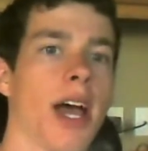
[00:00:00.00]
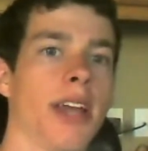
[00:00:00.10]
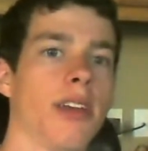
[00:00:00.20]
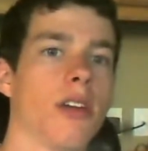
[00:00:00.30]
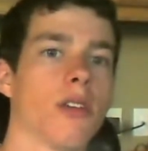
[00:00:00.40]

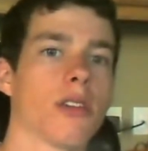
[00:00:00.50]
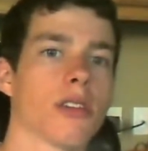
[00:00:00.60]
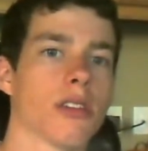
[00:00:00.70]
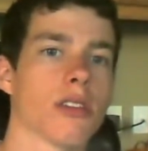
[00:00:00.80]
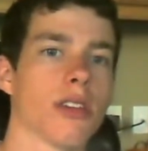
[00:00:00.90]
I did
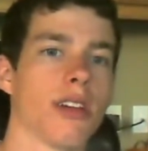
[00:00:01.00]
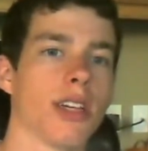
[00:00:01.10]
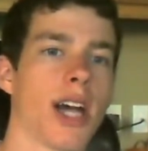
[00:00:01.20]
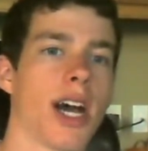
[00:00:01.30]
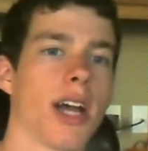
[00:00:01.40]
notice a
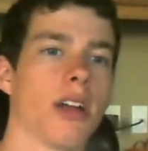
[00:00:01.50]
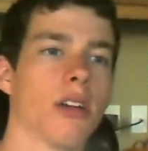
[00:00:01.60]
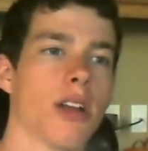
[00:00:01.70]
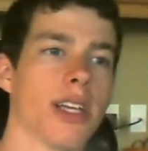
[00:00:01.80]
slightly higher